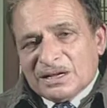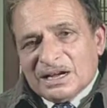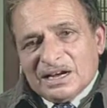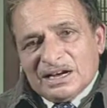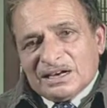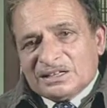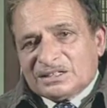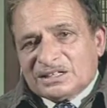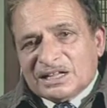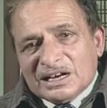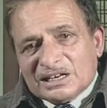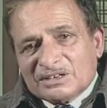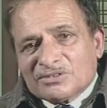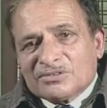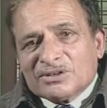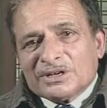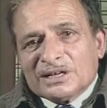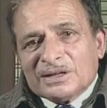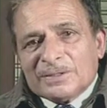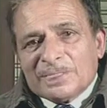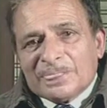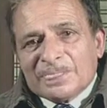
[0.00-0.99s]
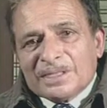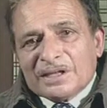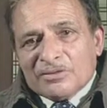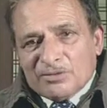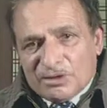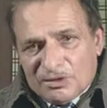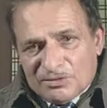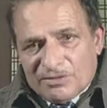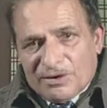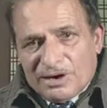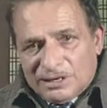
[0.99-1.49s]
And that way
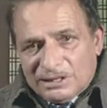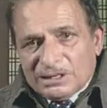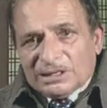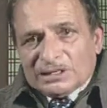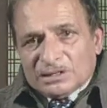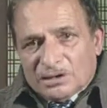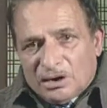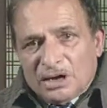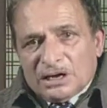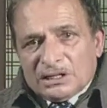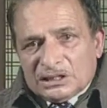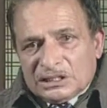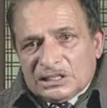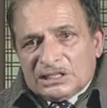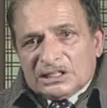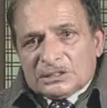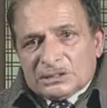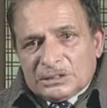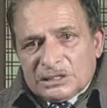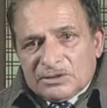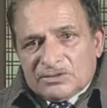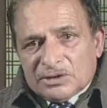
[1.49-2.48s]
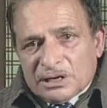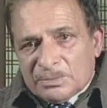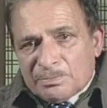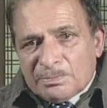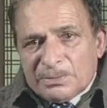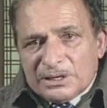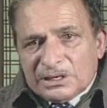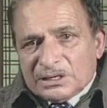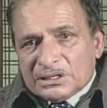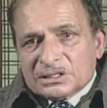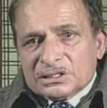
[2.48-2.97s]
we find that all these
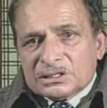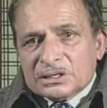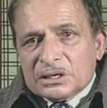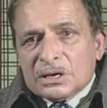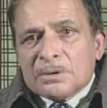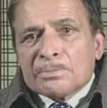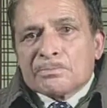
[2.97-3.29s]
developments